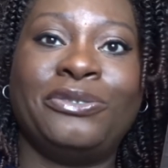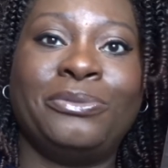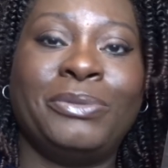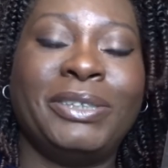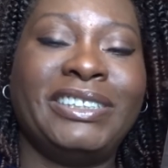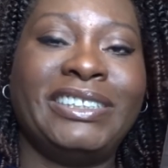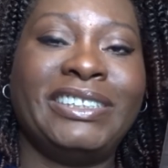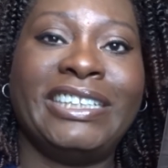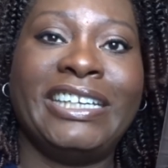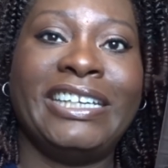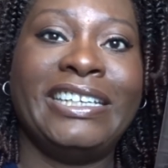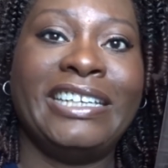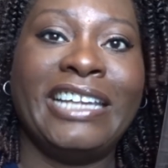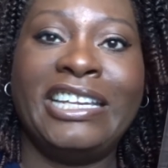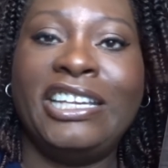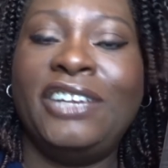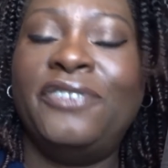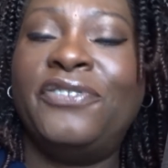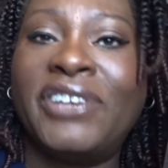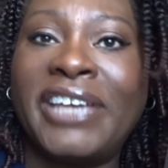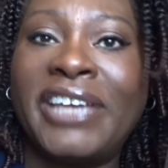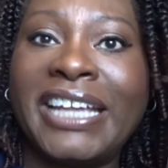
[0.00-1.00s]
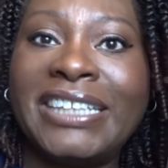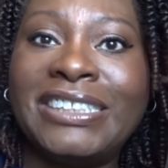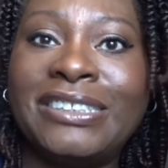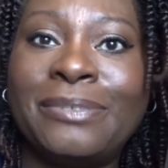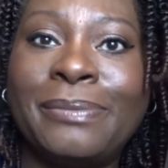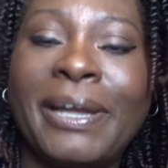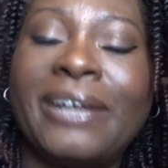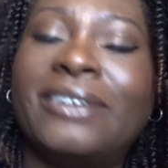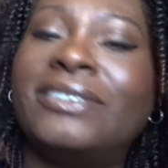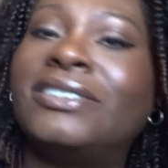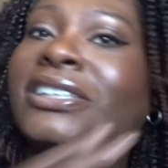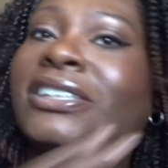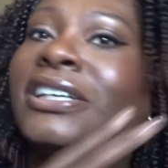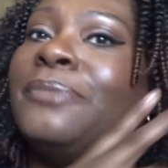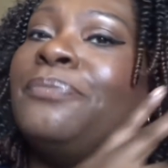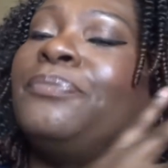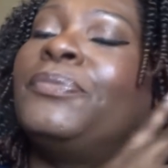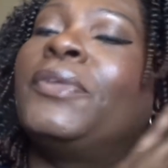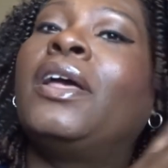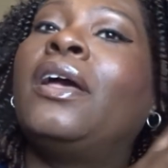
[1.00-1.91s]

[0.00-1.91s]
on my skin and you forget about it.